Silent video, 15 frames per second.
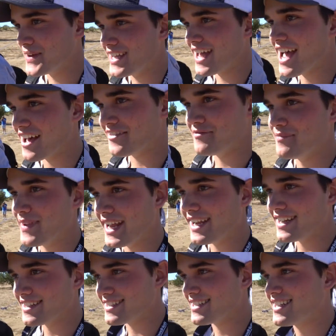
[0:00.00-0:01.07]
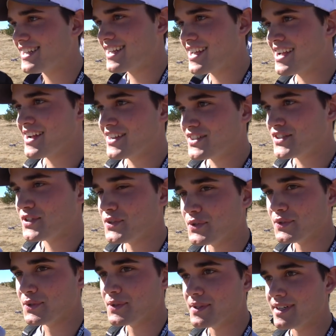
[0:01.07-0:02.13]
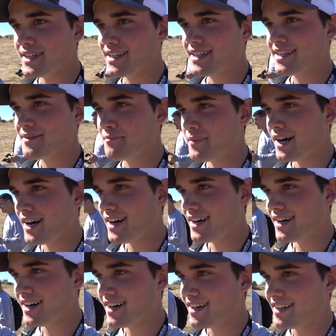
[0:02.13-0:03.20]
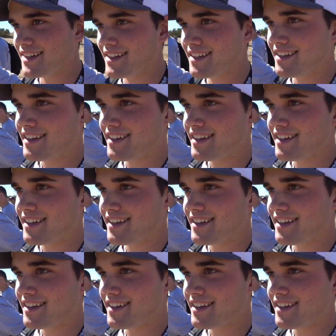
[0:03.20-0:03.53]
We have made it to Baja.